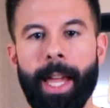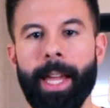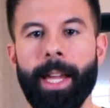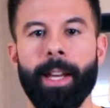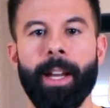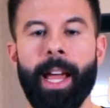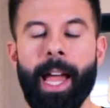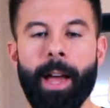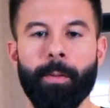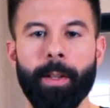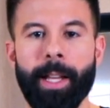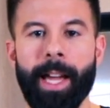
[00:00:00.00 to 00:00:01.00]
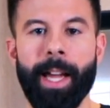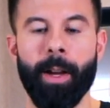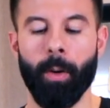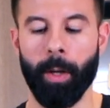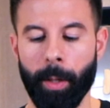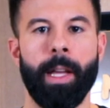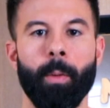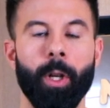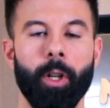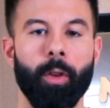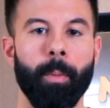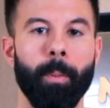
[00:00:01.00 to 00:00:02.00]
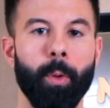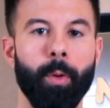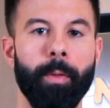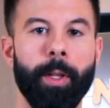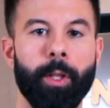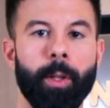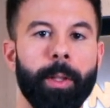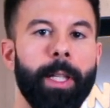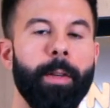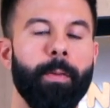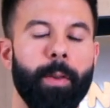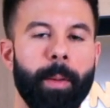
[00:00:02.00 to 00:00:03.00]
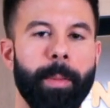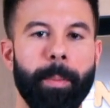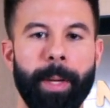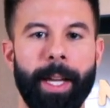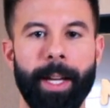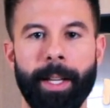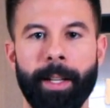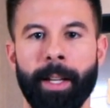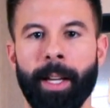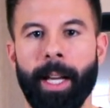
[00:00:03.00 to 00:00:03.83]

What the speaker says: And after that, then we're gonna remove the turkey from the pan